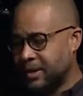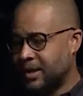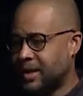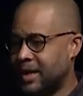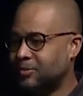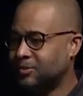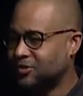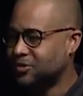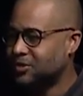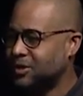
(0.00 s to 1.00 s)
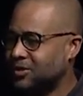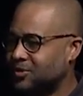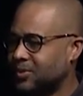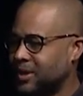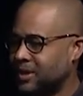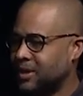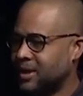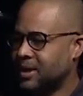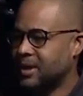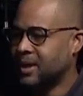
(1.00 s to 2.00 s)
I was thrilled when
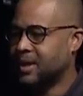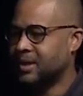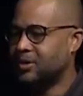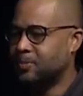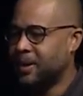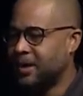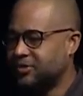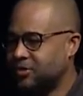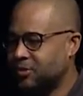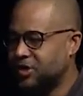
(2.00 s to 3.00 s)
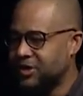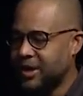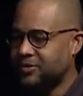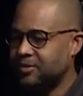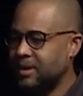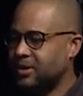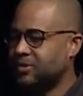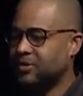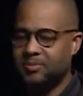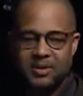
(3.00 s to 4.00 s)
your pastor reached out to me and
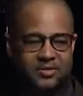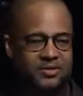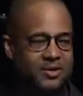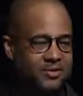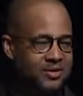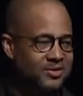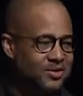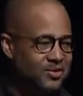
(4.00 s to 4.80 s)
told me the series that